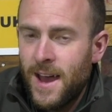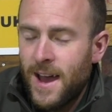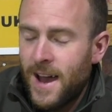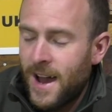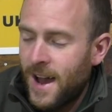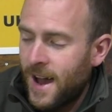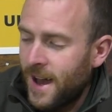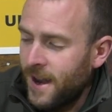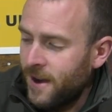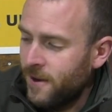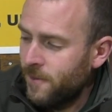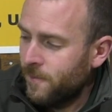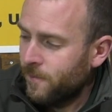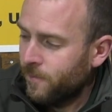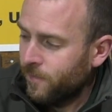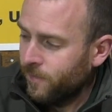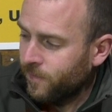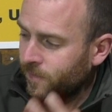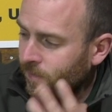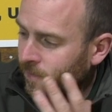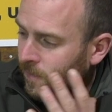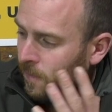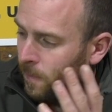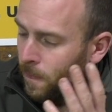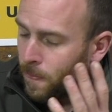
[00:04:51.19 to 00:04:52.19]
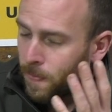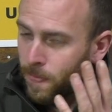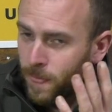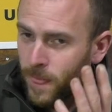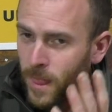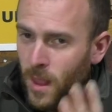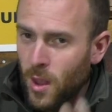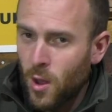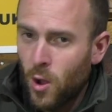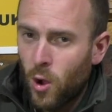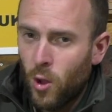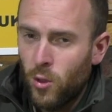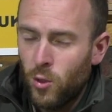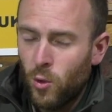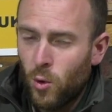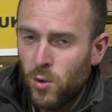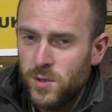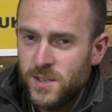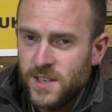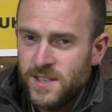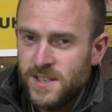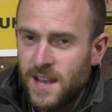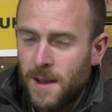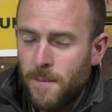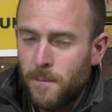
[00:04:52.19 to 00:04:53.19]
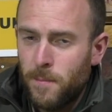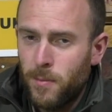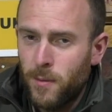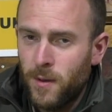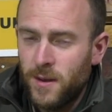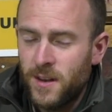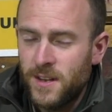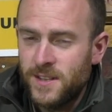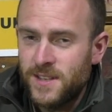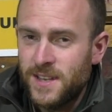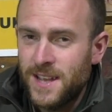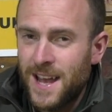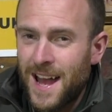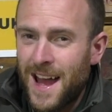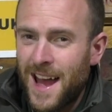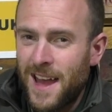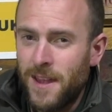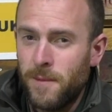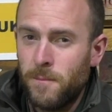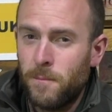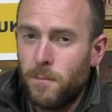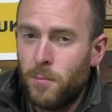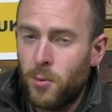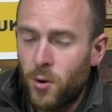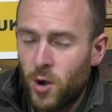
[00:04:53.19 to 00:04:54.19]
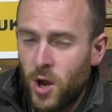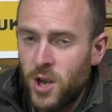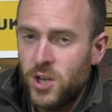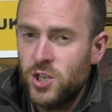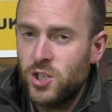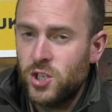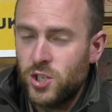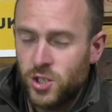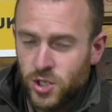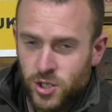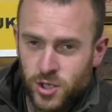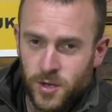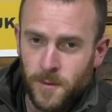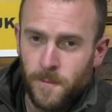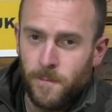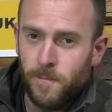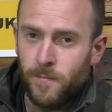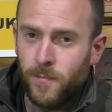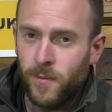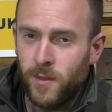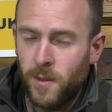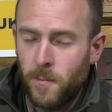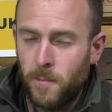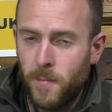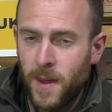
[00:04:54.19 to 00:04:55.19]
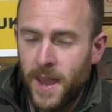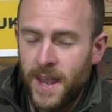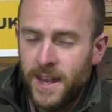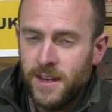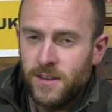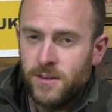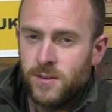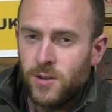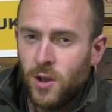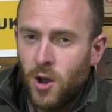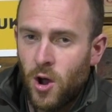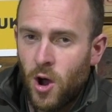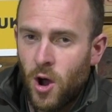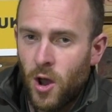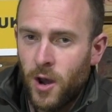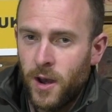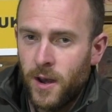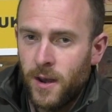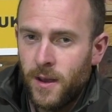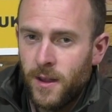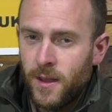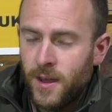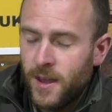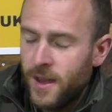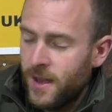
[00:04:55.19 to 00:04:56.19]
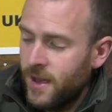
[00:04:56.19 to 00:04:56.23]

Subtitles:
And on those examples I brushed the paint on.